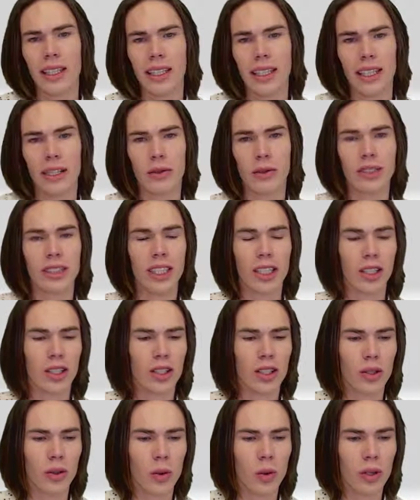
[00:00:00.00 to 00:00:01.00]
Yeah, if we take a
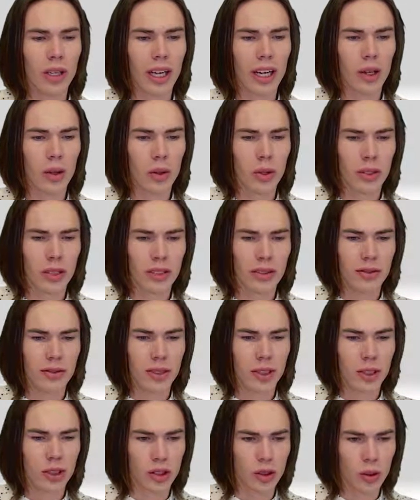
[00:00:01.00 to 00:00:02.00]
look at all our
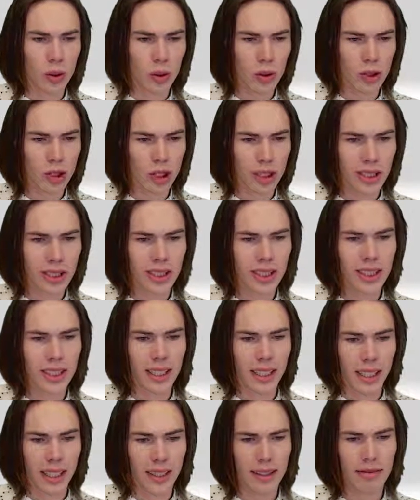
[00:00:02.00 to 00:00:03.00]
different installs, you can
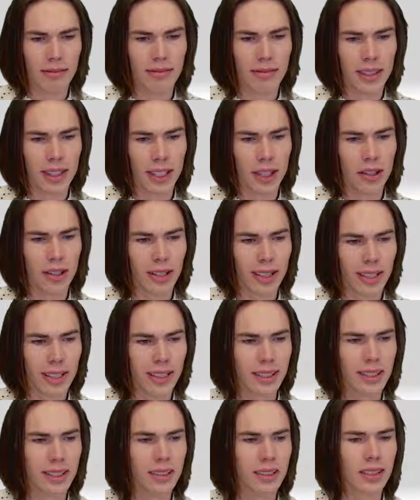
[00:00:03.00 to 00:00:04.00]
see, hey, here it
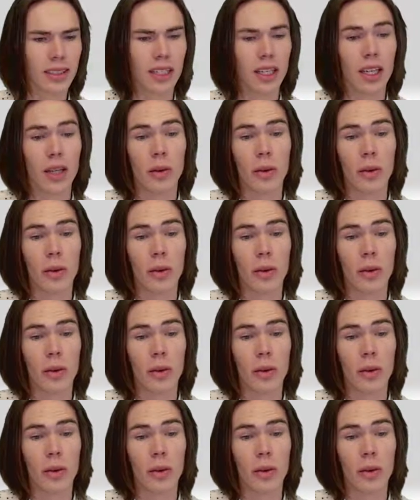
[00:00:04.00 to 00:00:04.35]
is.